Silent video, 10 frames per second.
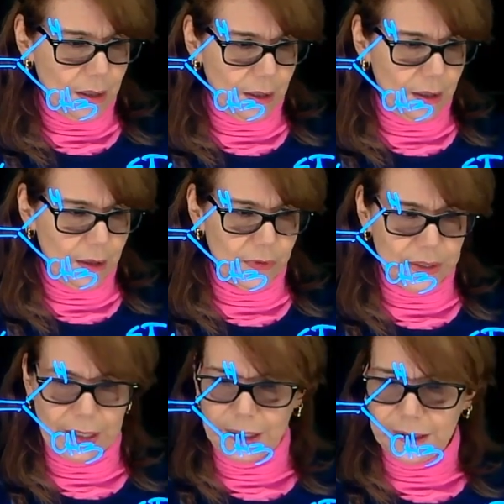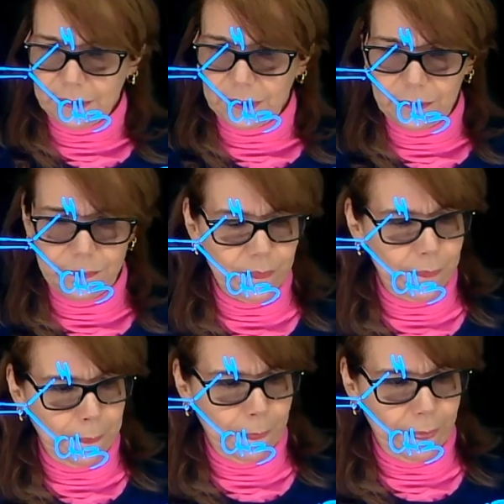I have an ethyl
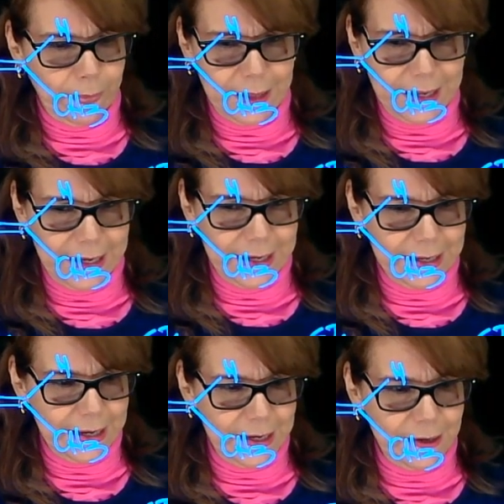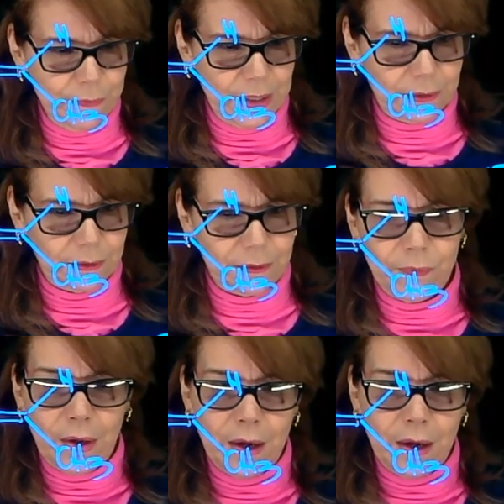and a metal.